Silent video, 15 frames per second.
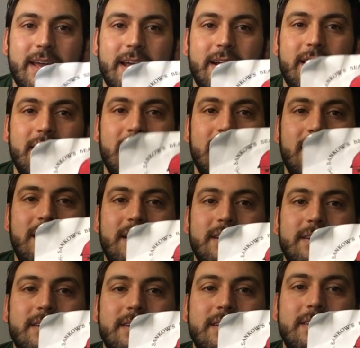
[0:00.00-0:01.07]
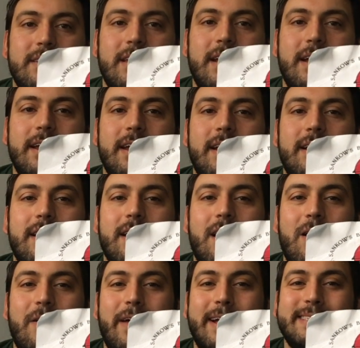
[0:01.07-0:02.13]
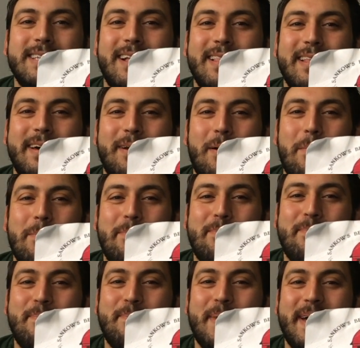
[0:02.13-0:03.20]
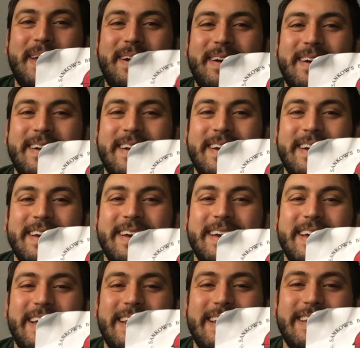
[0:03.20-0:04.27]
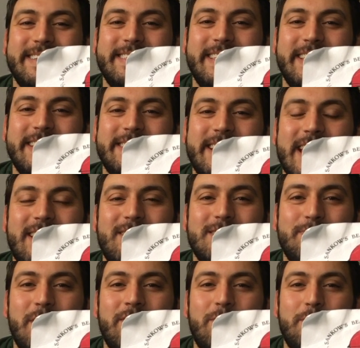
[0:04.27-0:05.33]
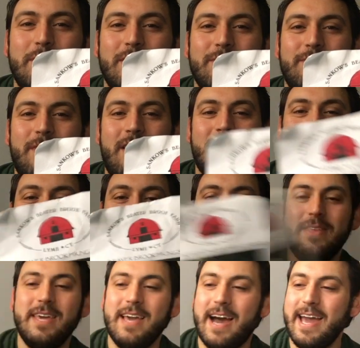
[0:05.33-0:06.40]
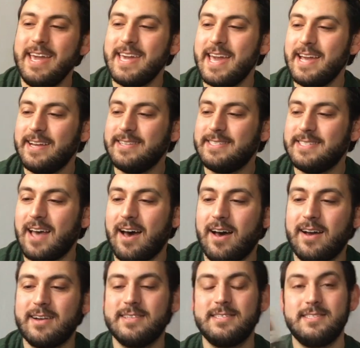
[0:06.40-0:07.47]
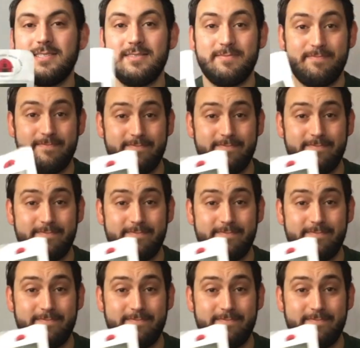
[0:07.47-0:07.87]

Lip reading: here, huh? There you go, that's a little better. It is the SANKOW'S Beaver Brook Farm, the hiking socks.